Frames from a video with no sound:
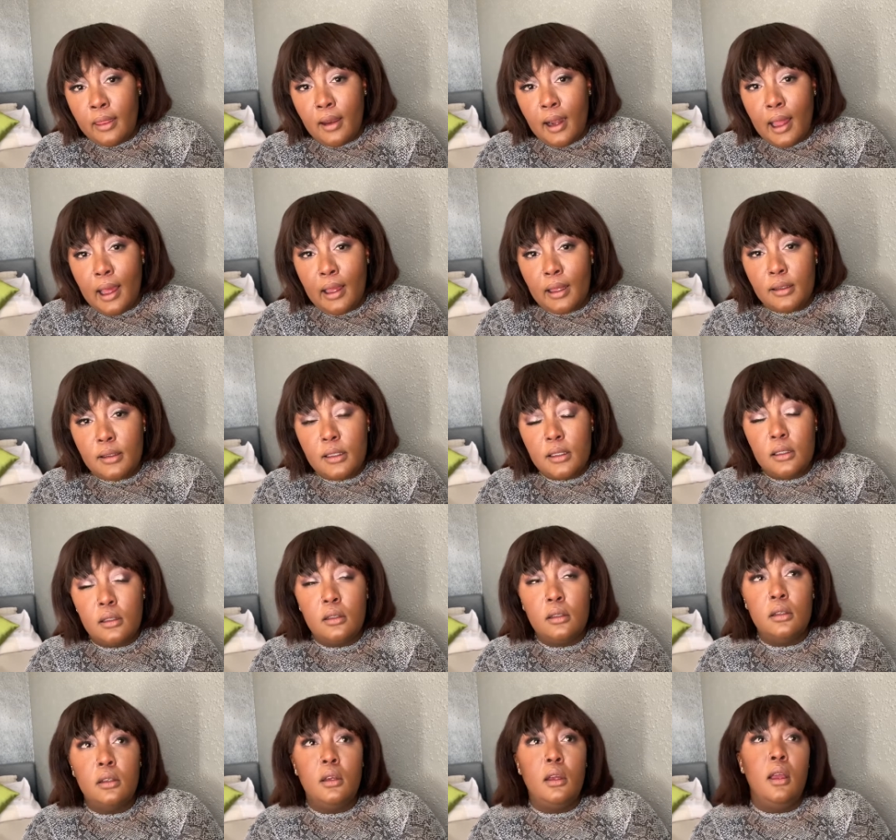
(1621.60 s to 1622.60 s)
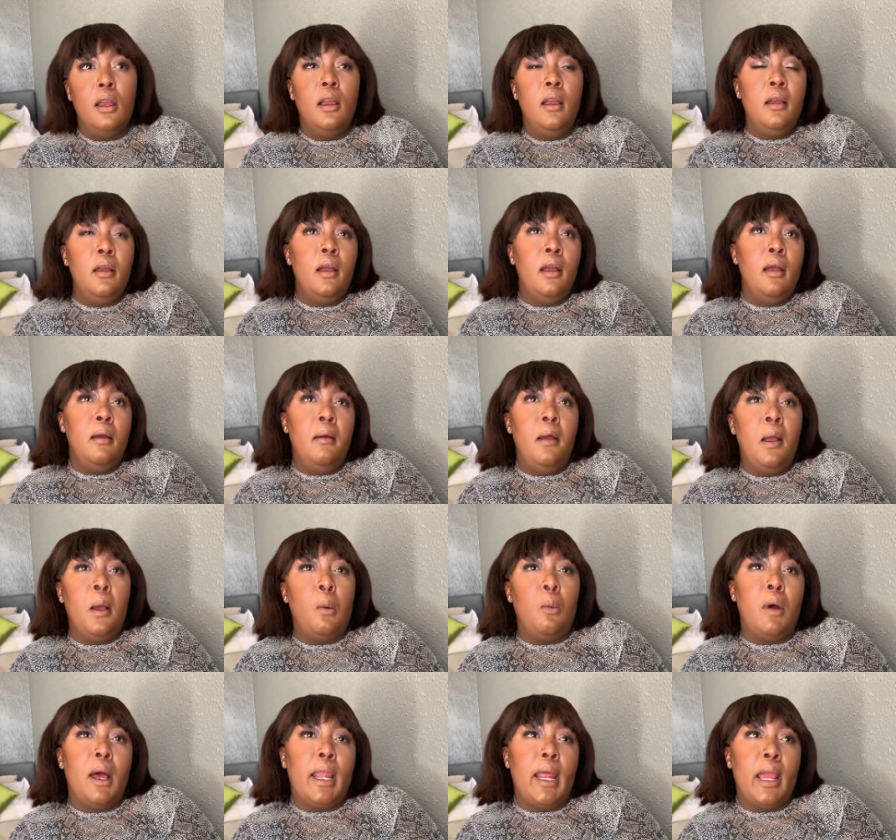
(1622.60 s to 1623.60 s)
light
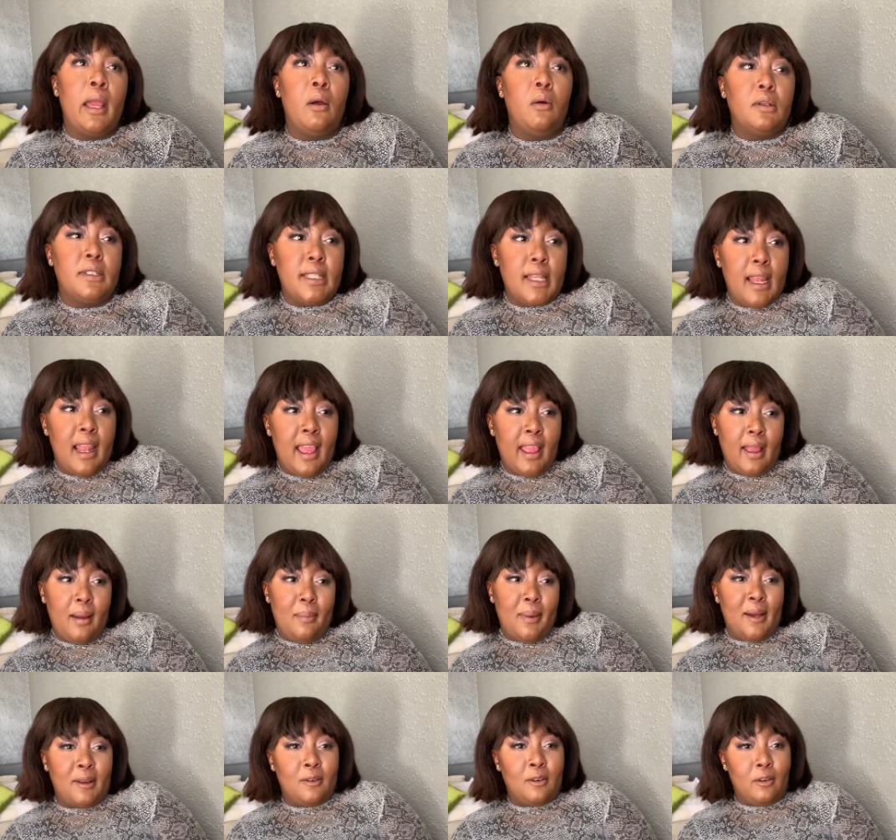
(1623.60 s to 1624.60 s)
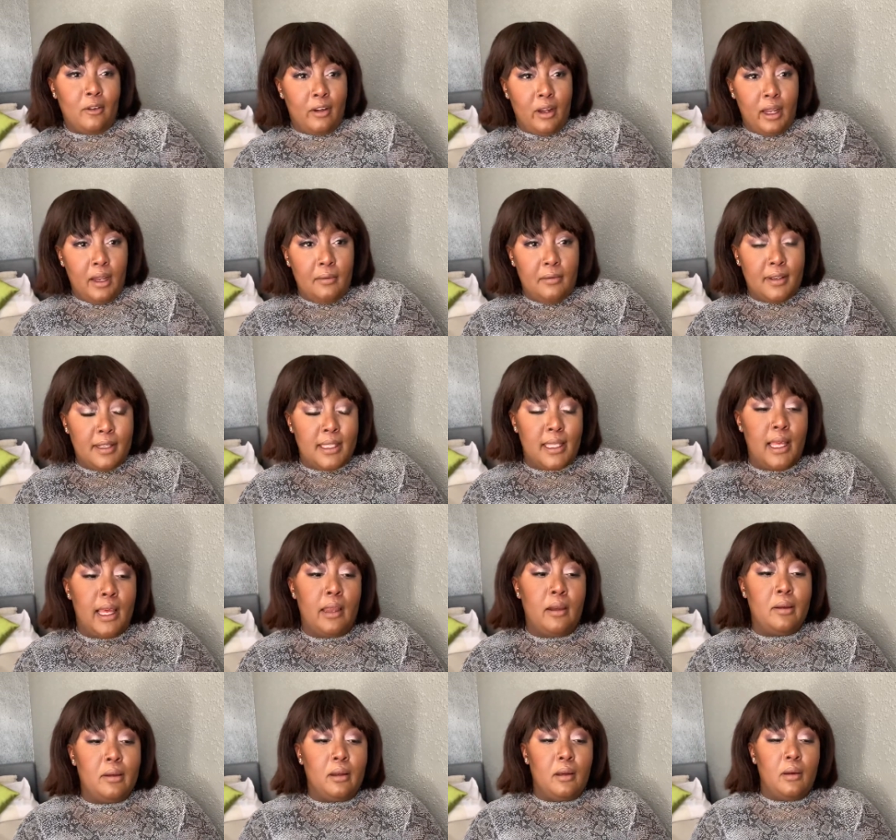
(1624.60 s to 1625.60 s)
what I also like about grief is that
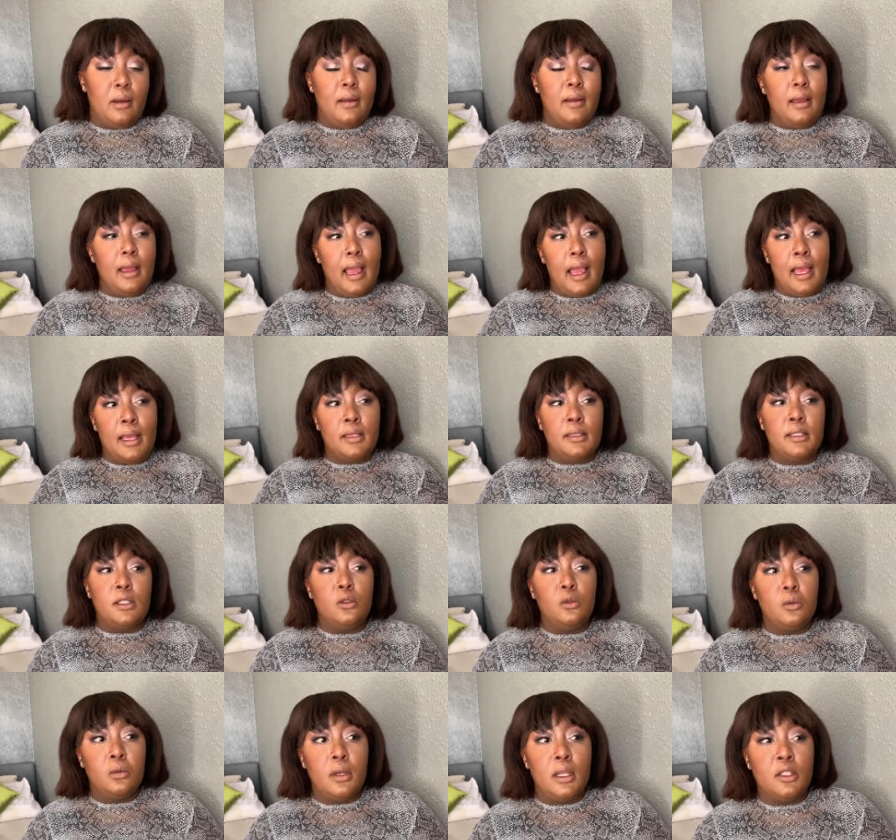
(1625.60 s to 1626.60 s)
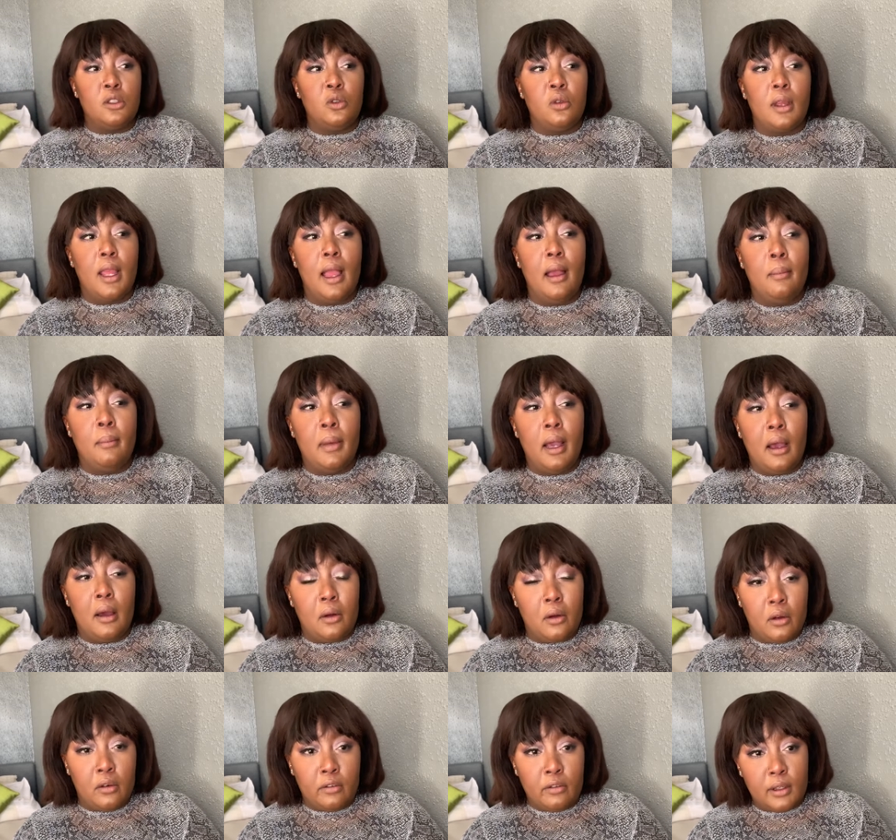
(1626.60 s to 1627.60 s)
as soon as you come out
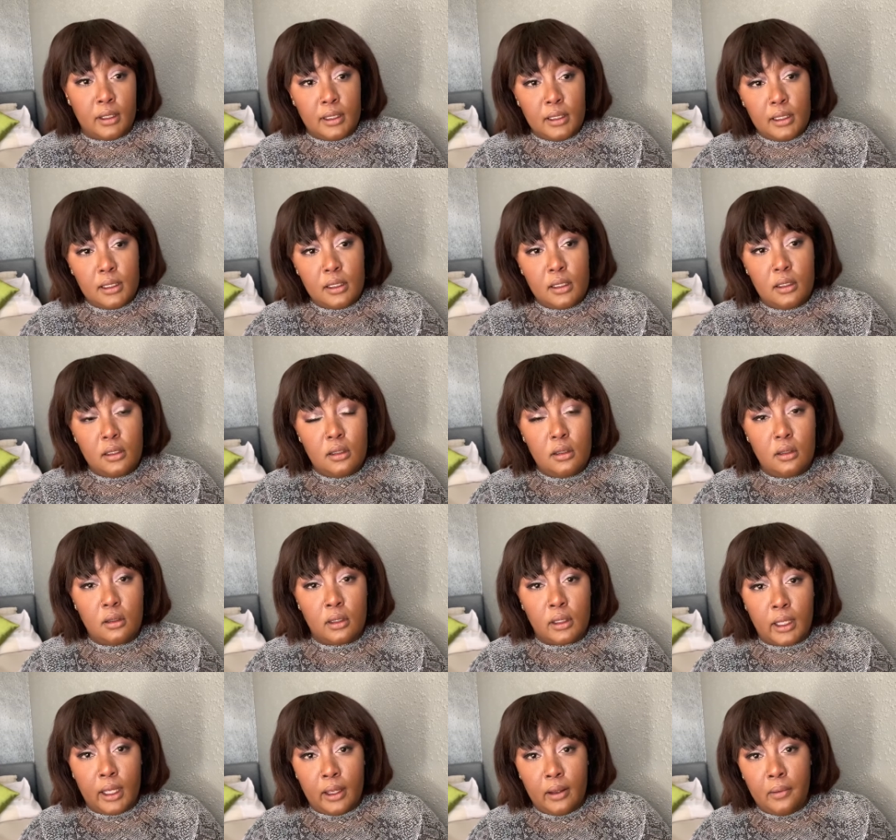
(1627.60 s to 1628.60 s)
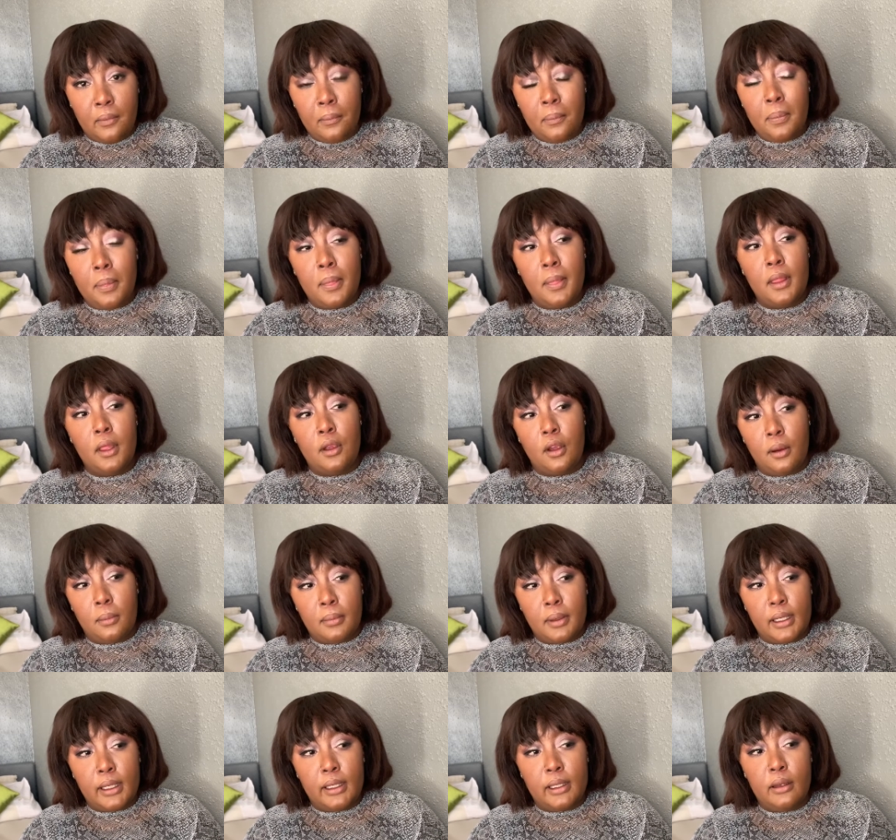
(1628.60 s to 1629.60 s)
of it, okay,
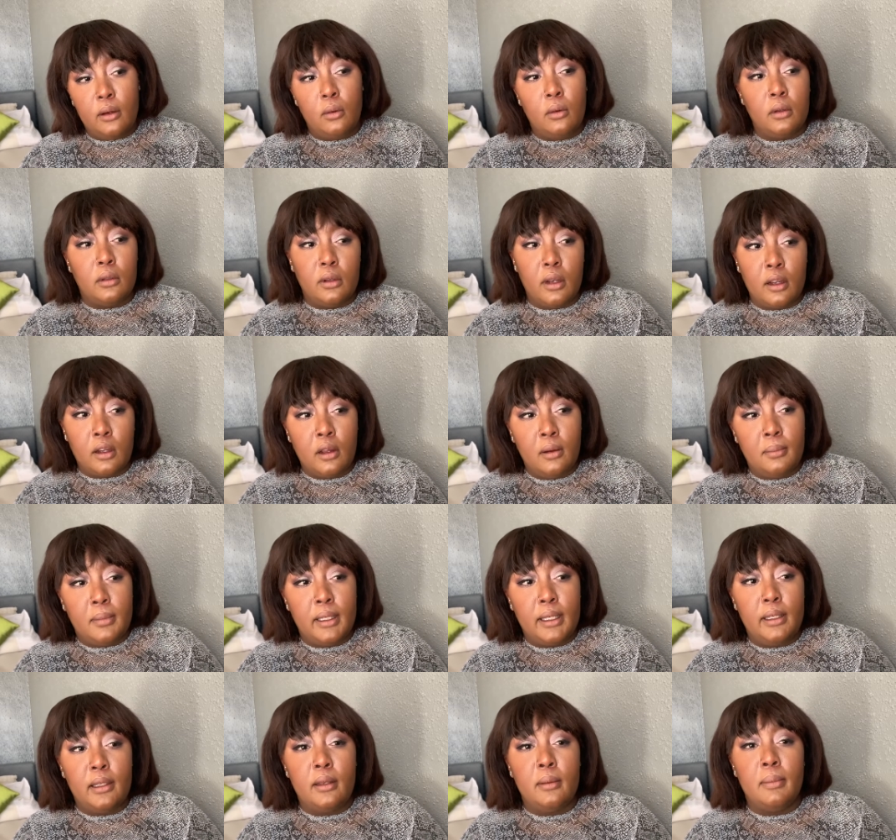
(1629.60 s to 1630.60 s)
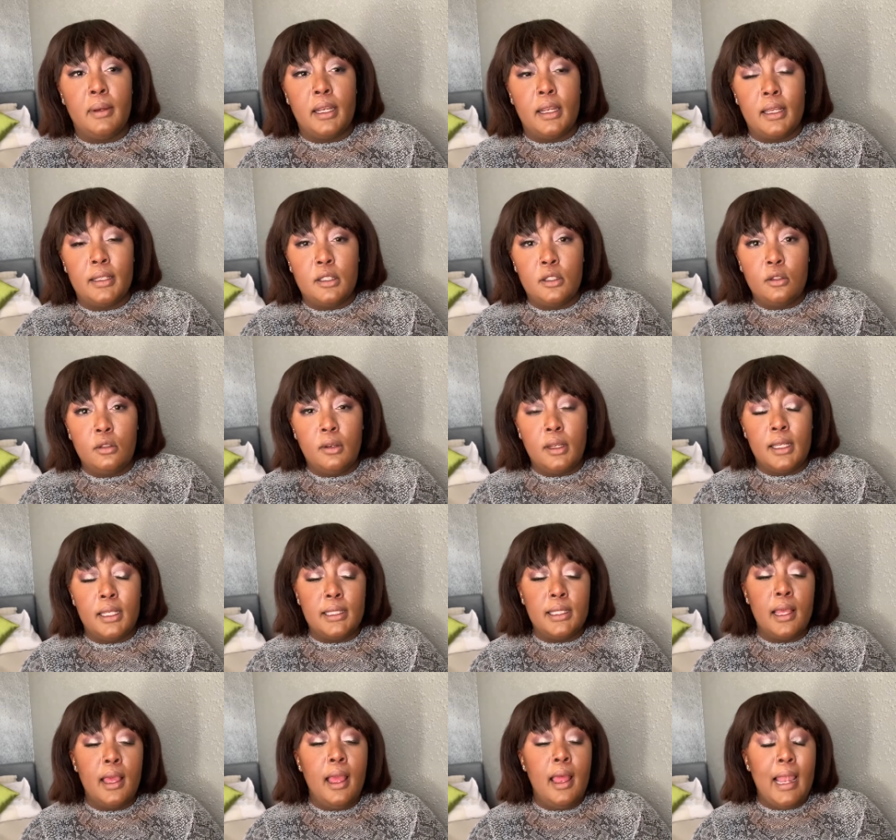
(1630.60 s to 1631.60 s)
complete or not completely, but as soon as,
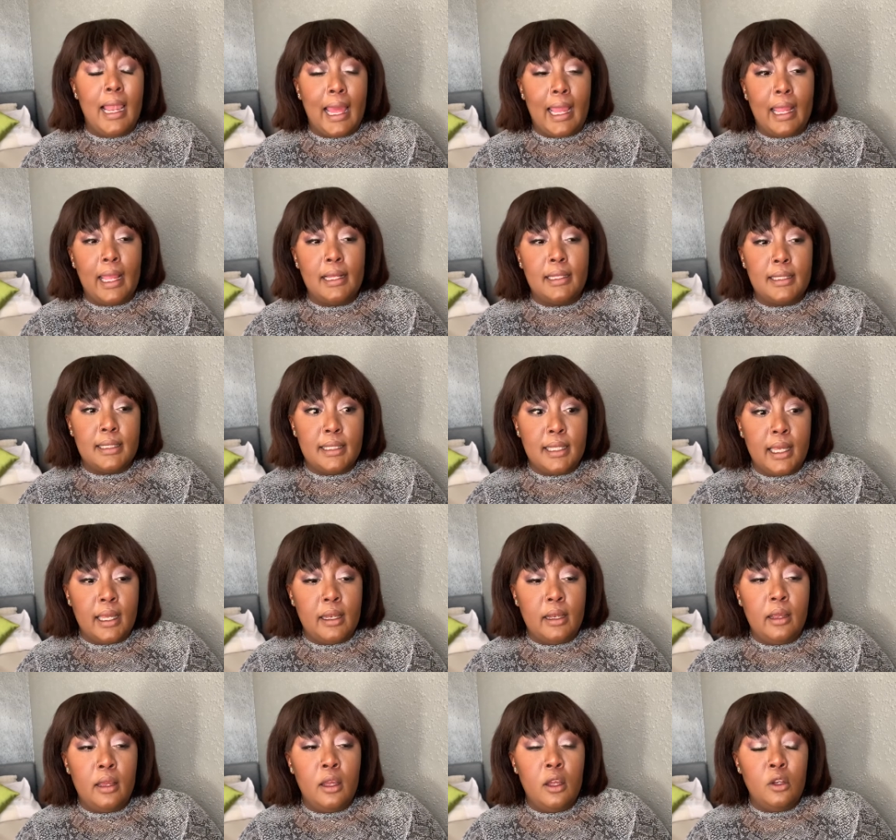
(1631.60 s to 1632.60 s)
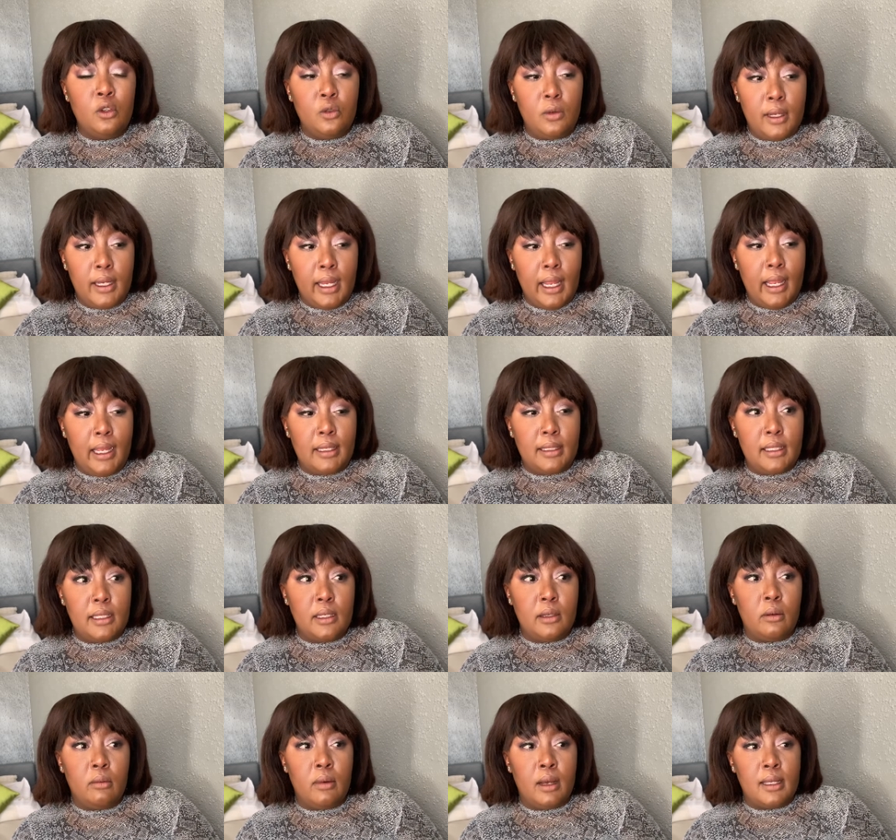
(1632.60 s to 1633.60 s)
like I said,
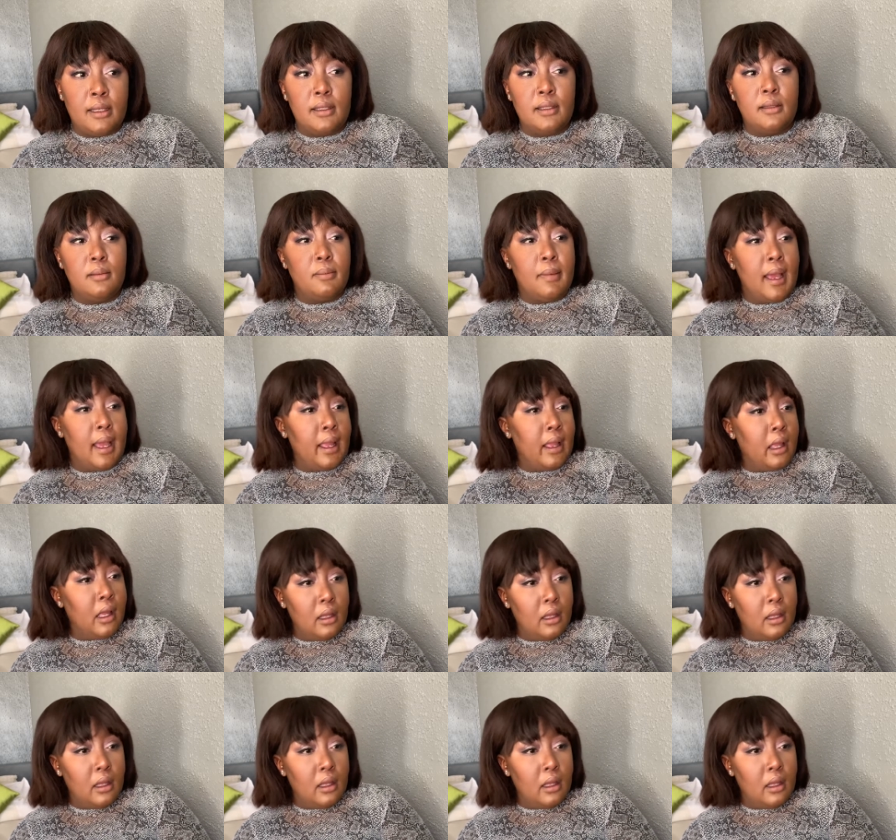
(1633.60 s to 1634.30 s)
2018 was my